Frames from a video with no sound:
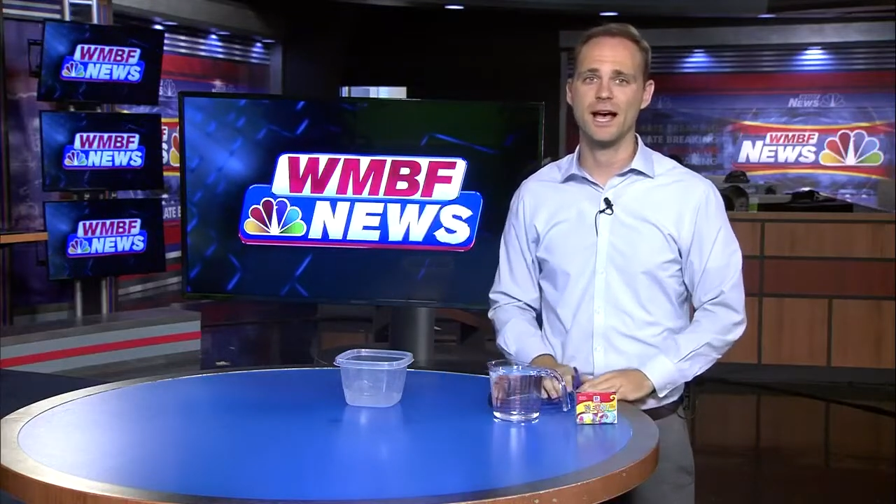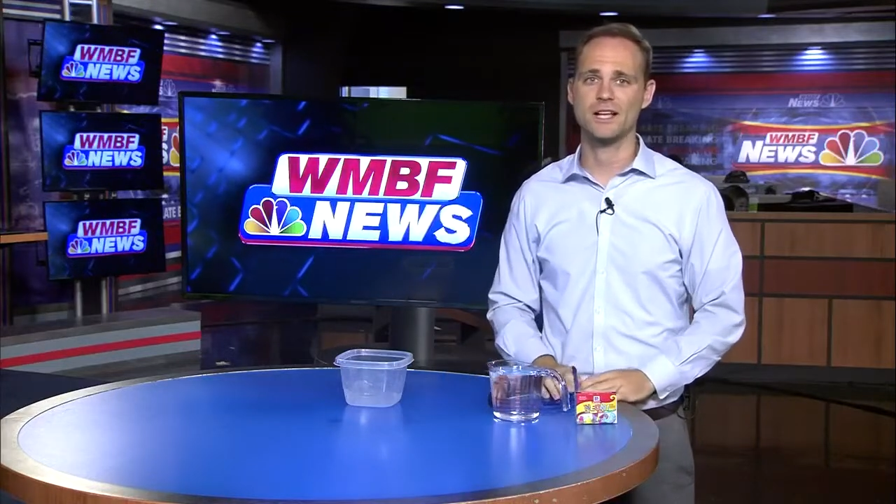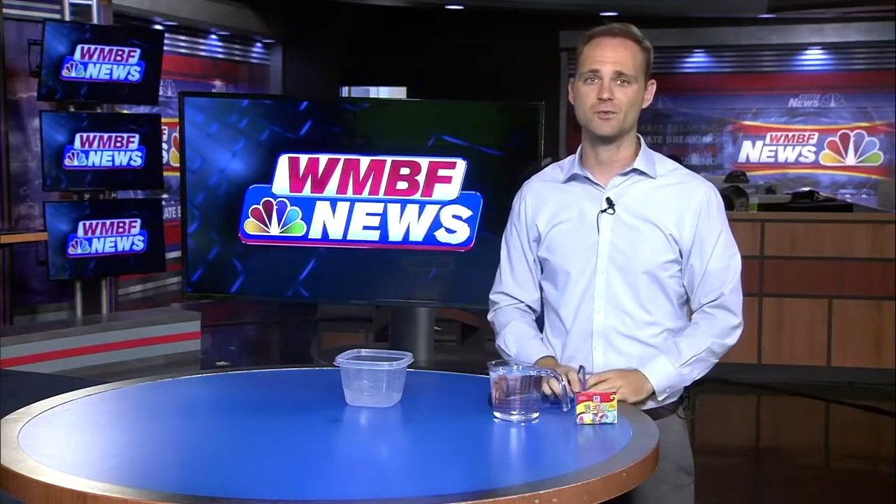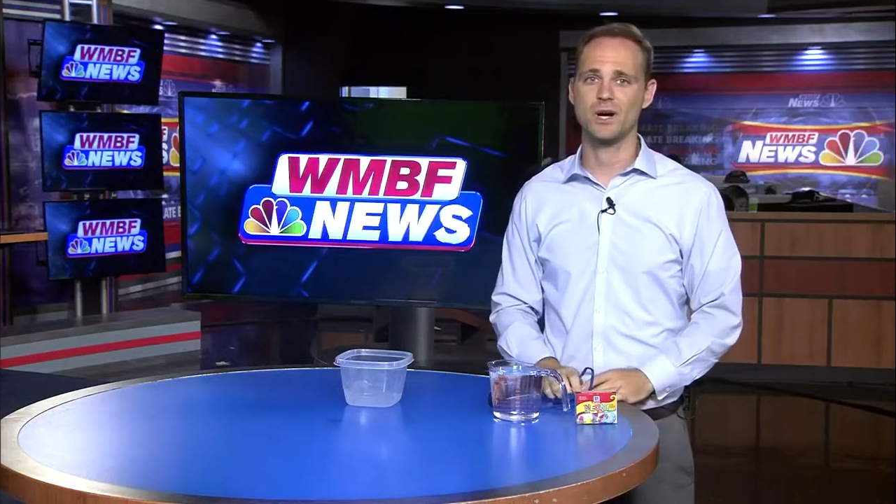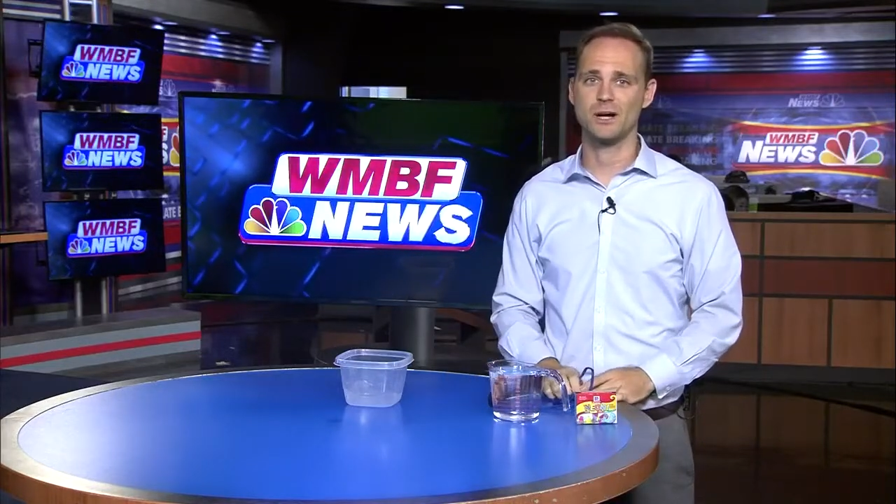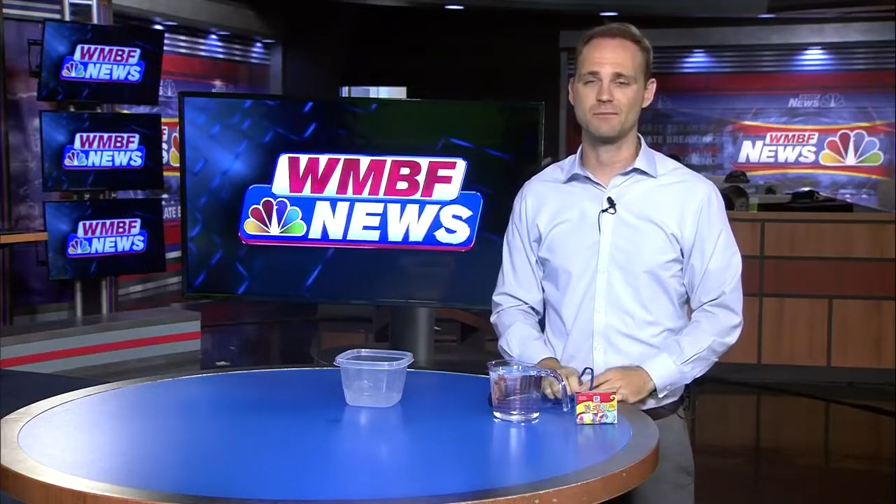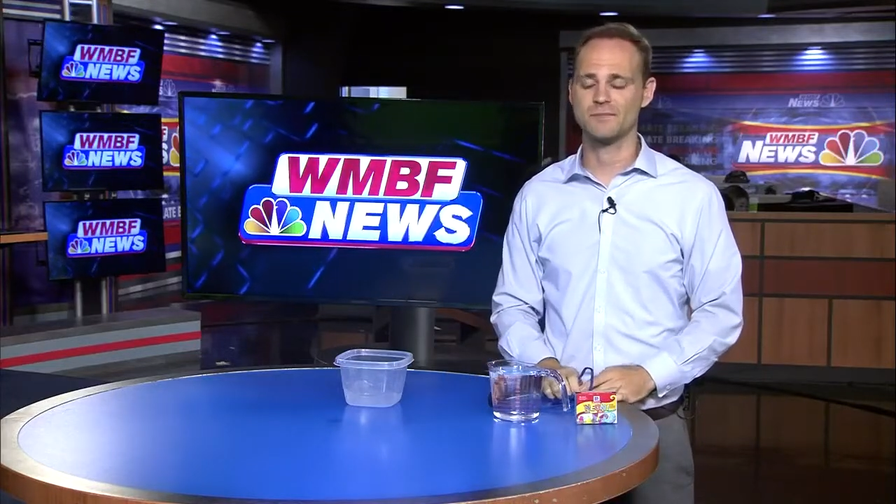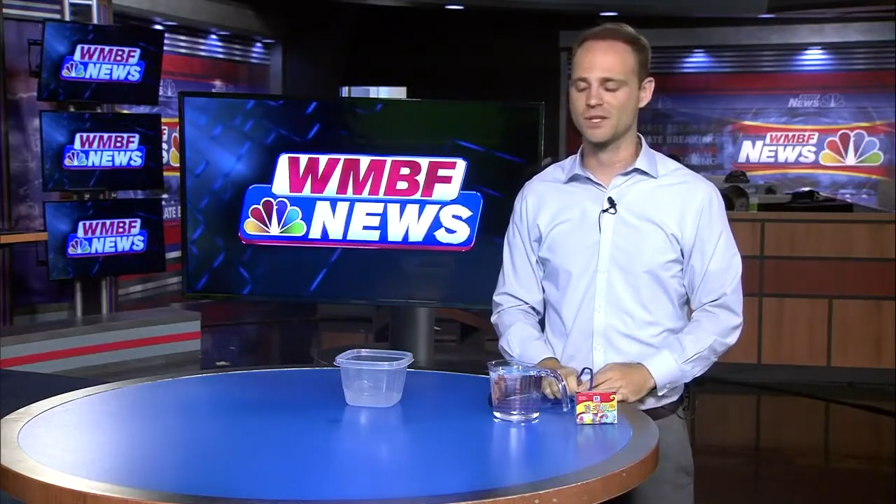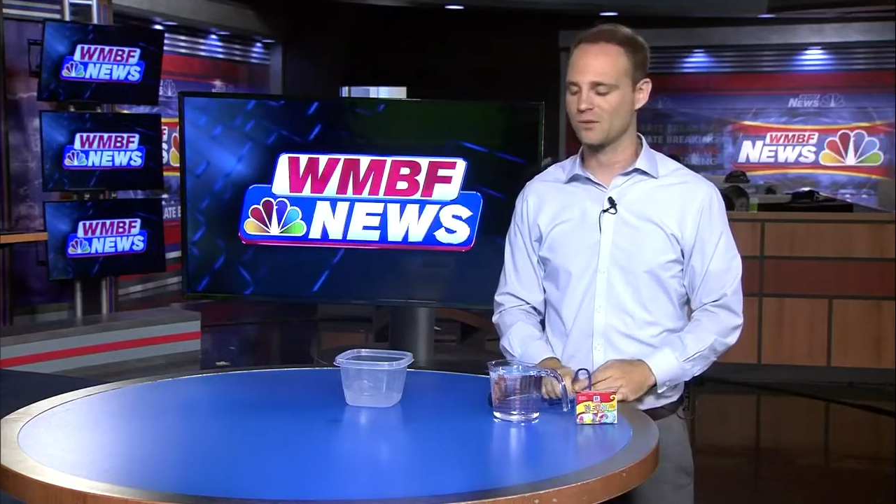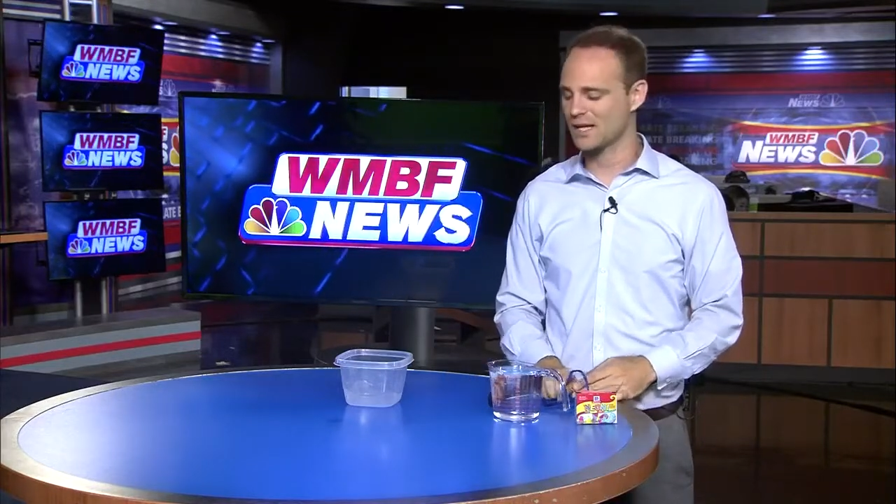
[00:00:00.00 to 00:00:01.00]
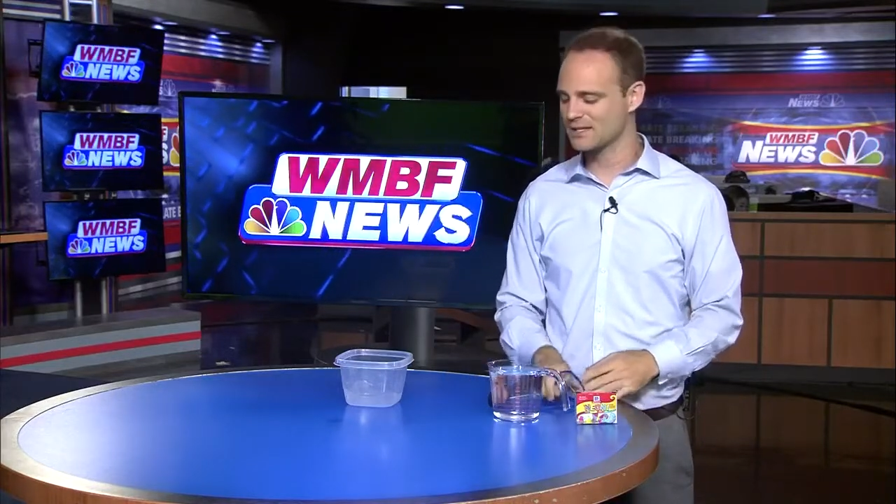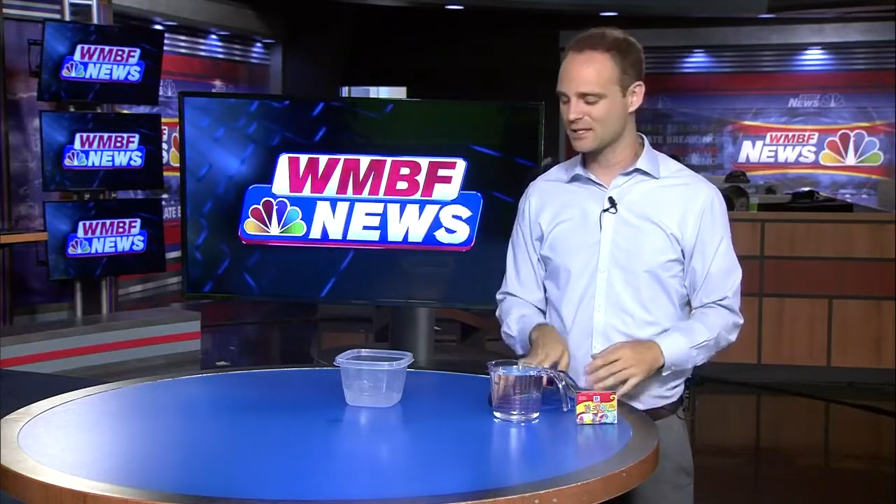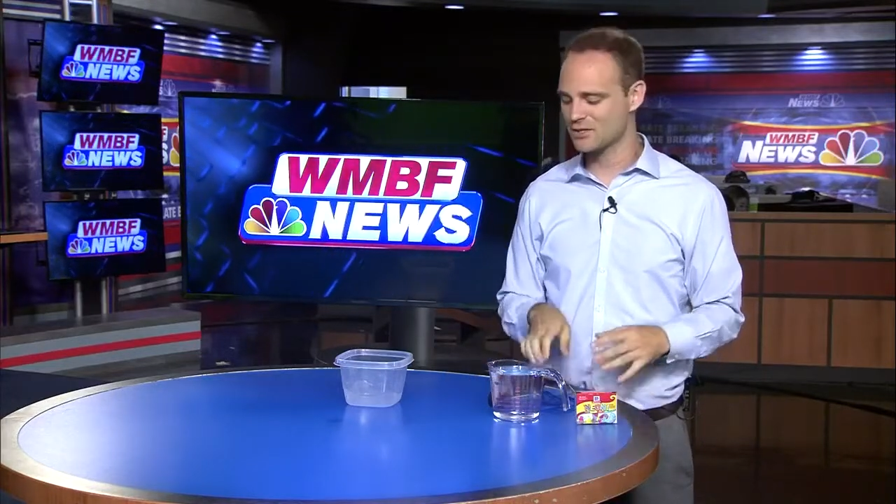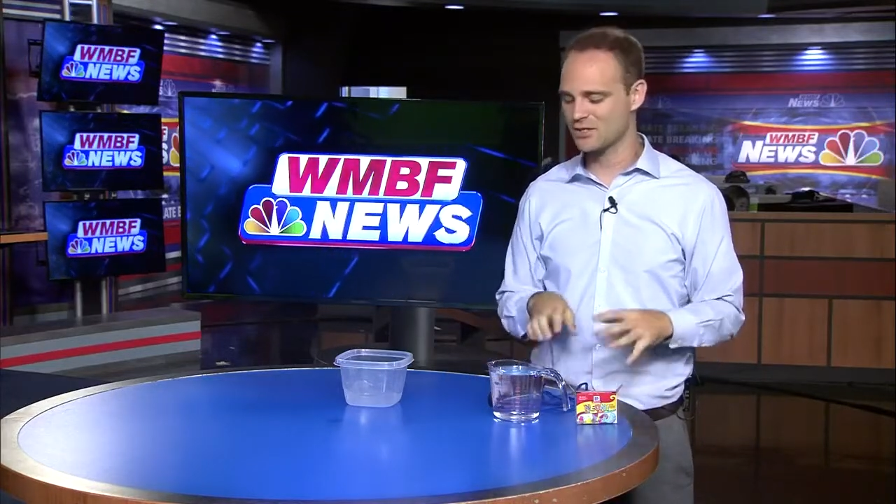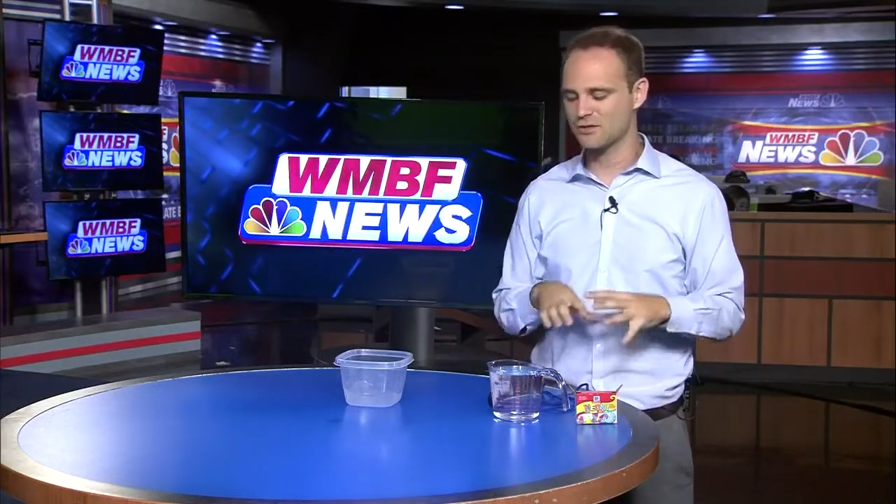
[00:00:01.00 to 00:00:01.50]
as well. So let's
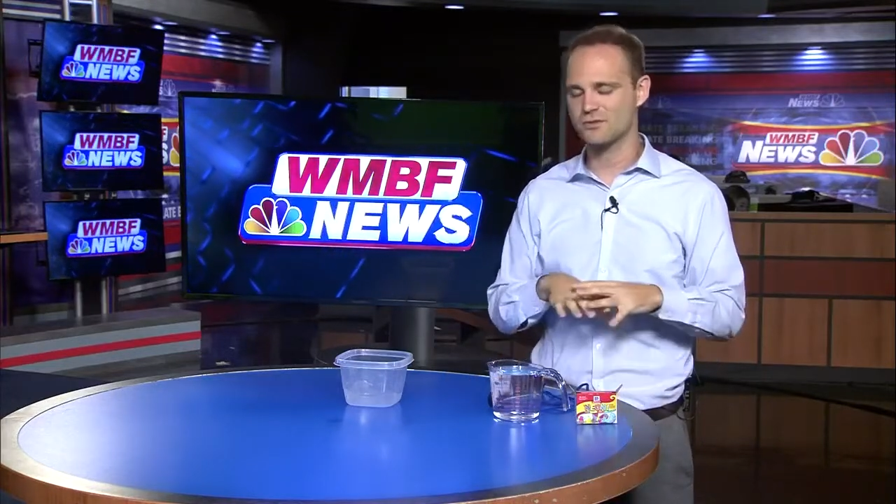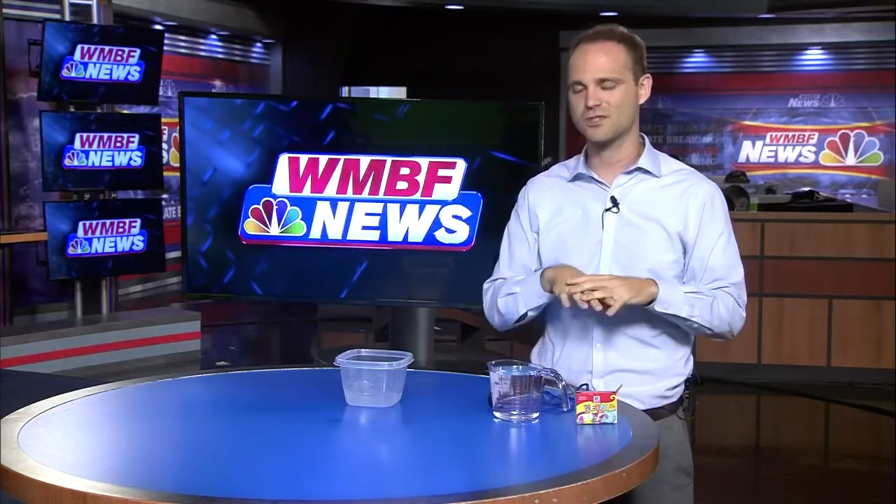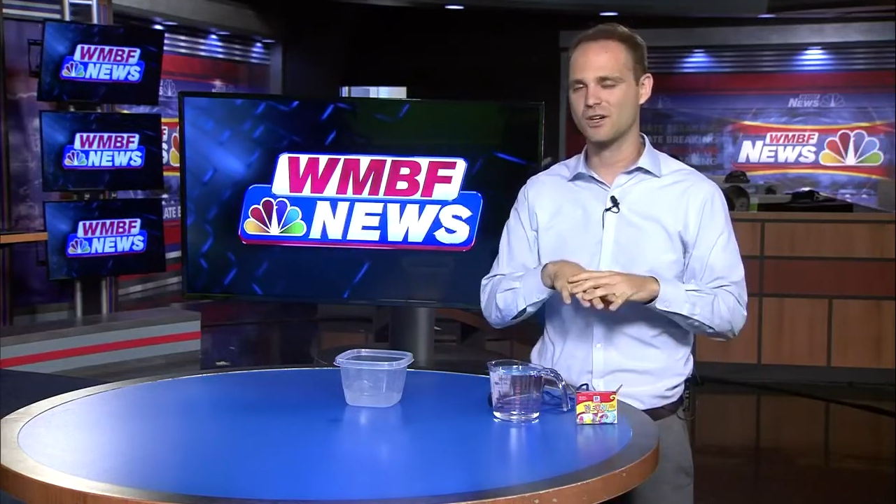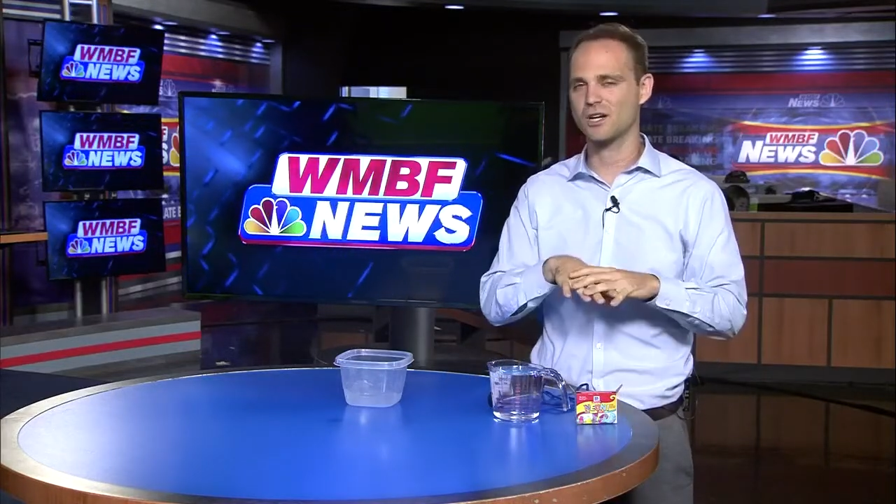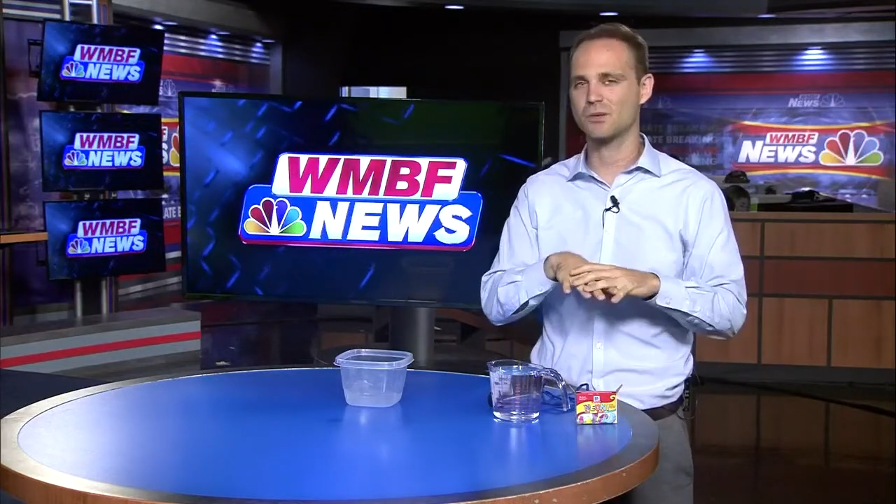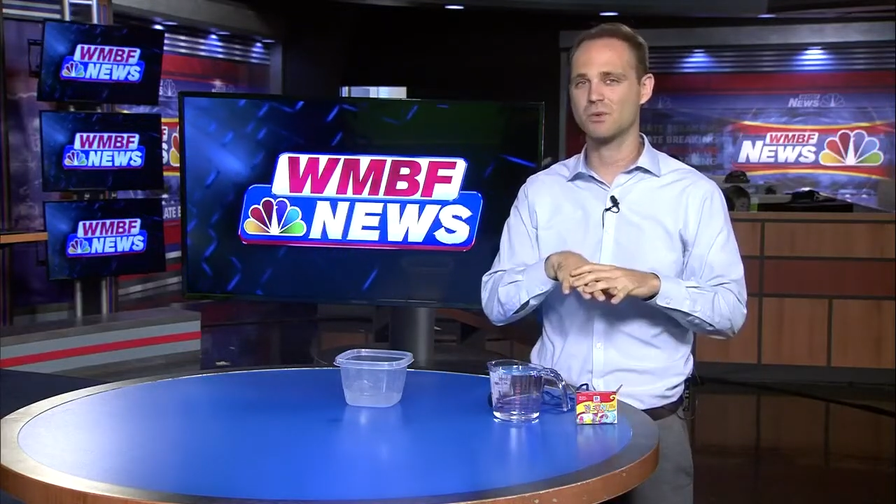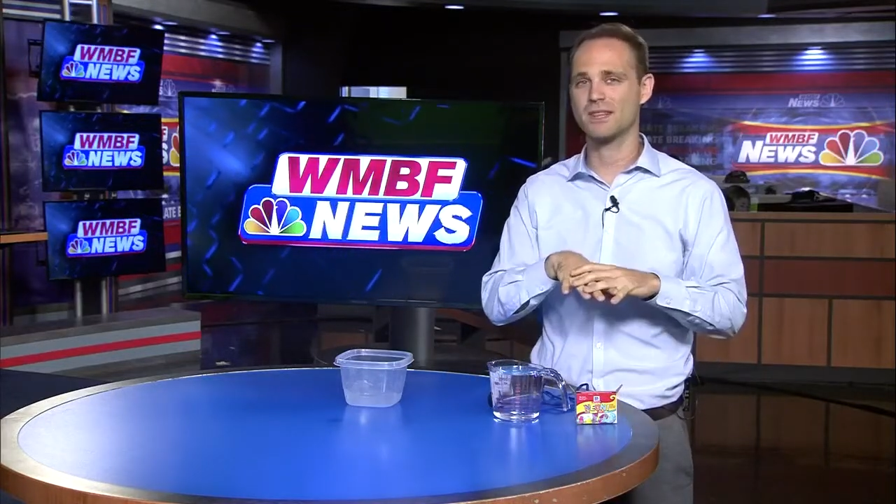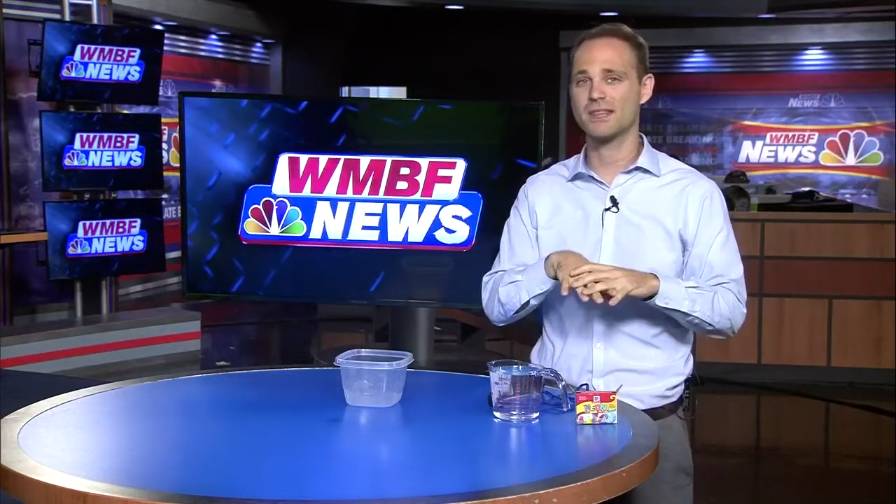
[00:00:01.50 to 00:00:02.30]
get you started with